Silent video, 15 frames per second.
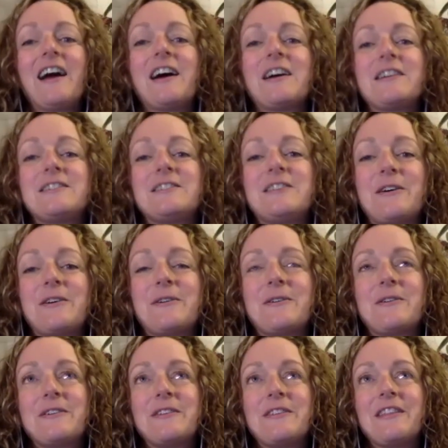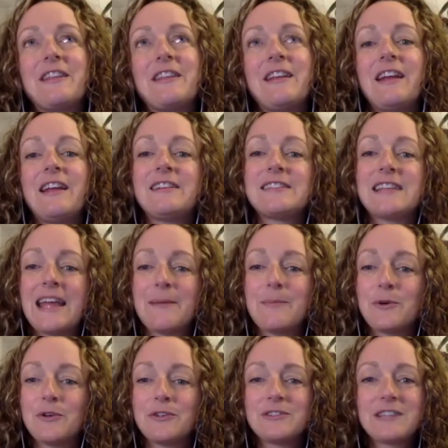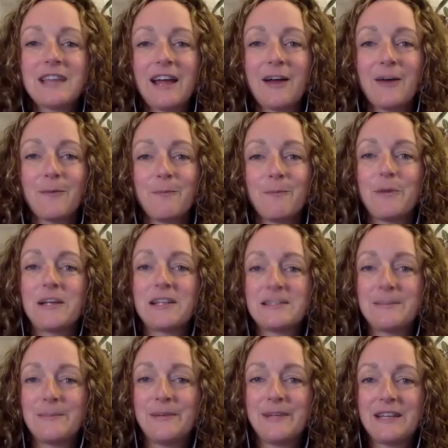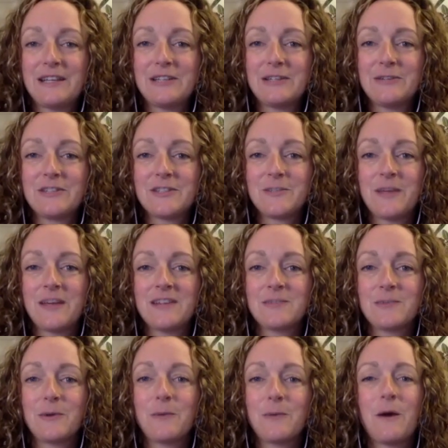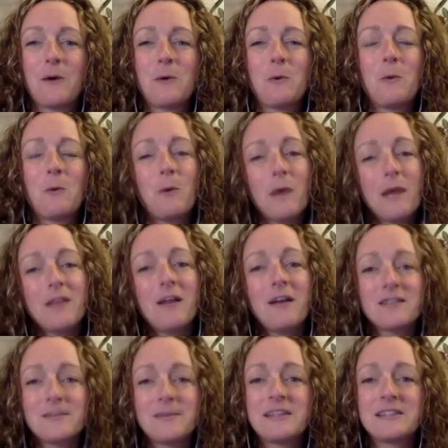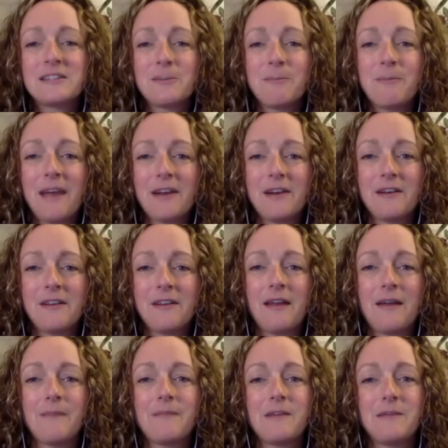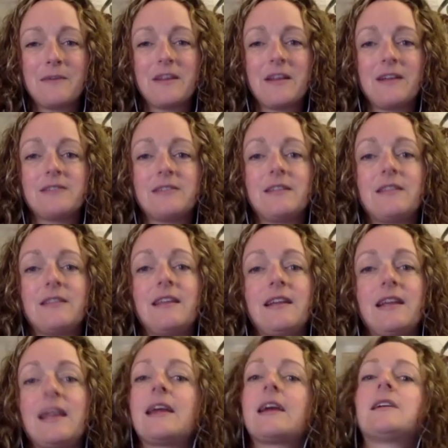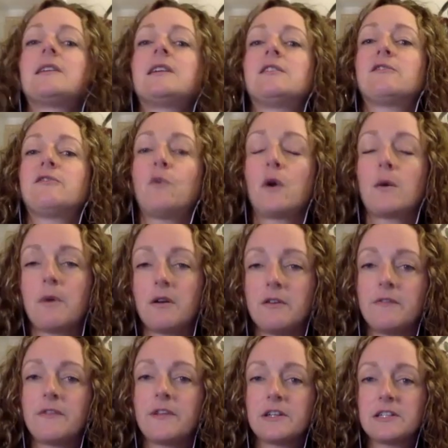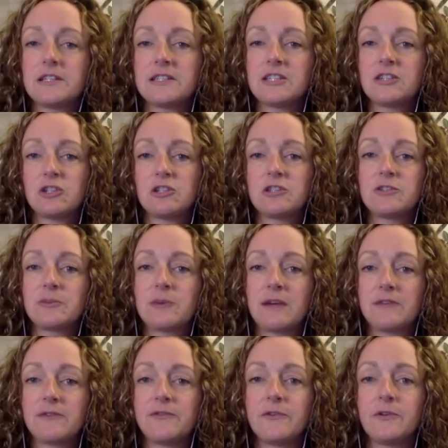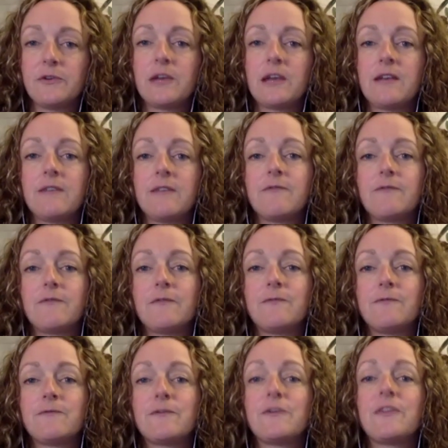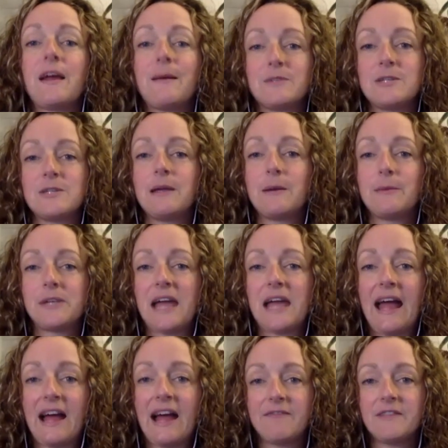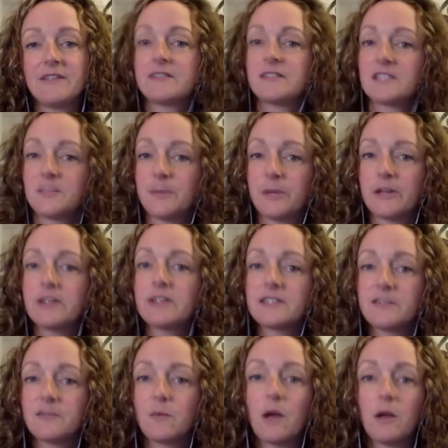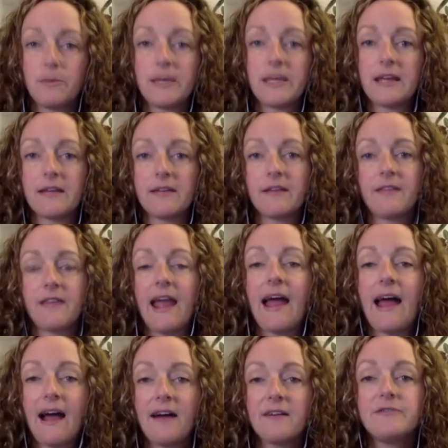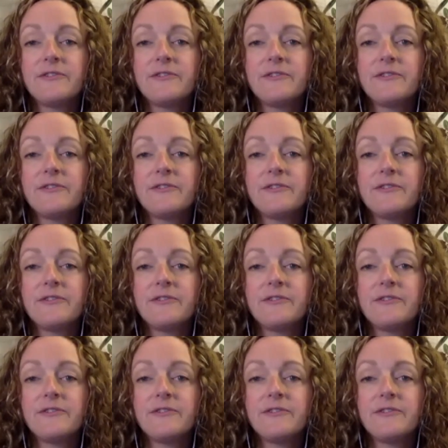So it's able to help bring somebody to a space where while weight loss may still matter to them, they realize that it can't inform all of their decisions around food, and for them to be able to have this experience of well-being that they have.